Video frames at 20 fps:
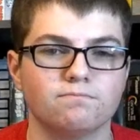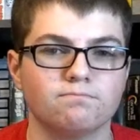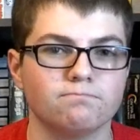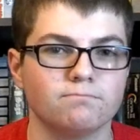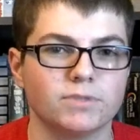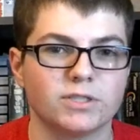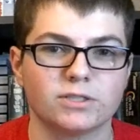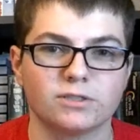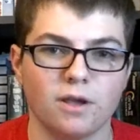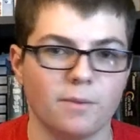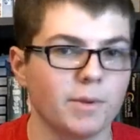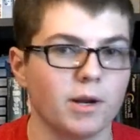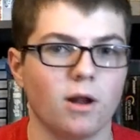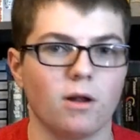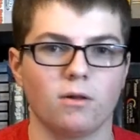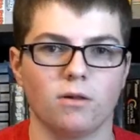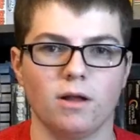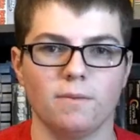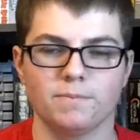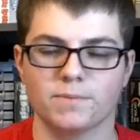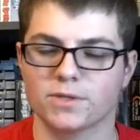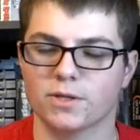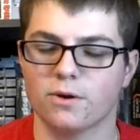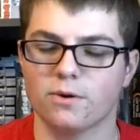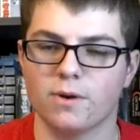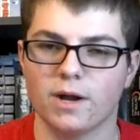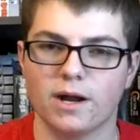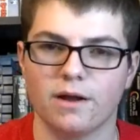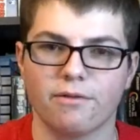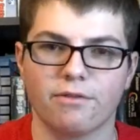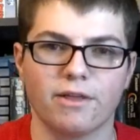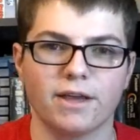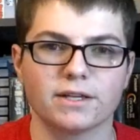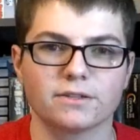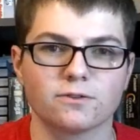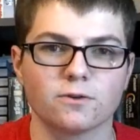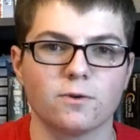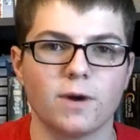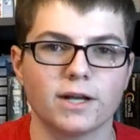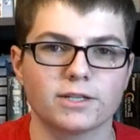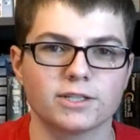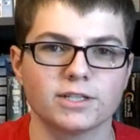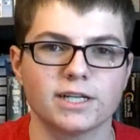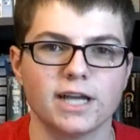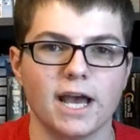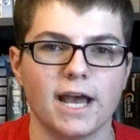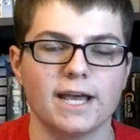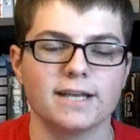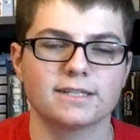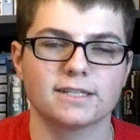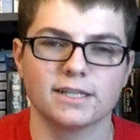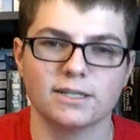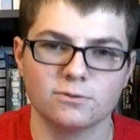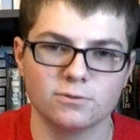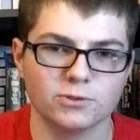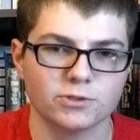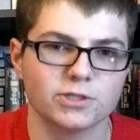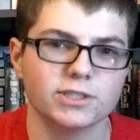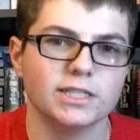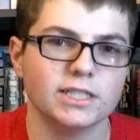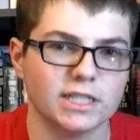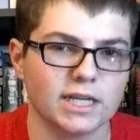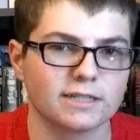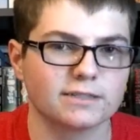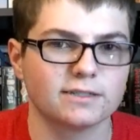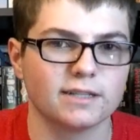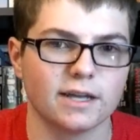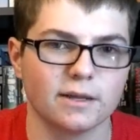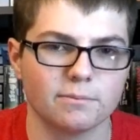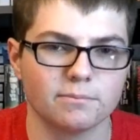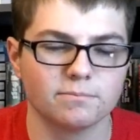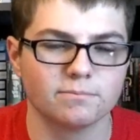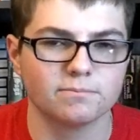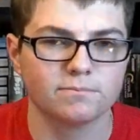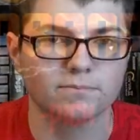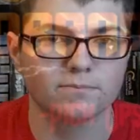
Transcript: sum it all up. So thanks for watching, guys, and we'll see you next time.